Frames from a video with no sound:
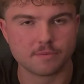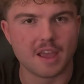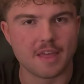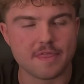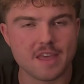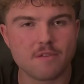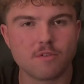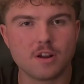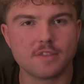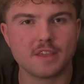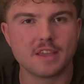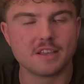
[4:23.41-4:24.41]
And that right
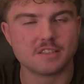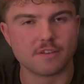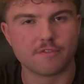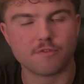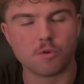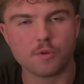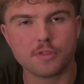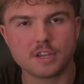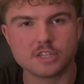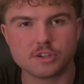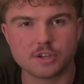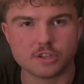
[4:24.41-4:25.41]
there is the 4
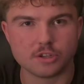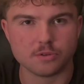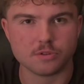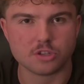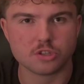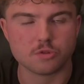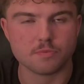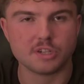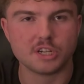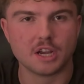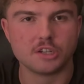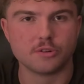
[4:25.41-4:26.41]
things you can do to
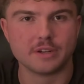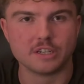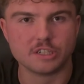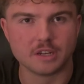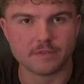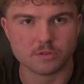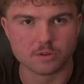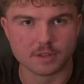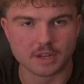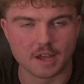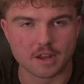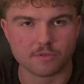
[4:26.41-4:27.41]
supercharge your energy levels on the
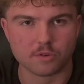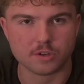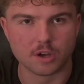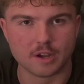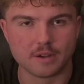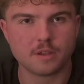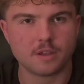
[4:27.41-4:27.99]
carnivore diet.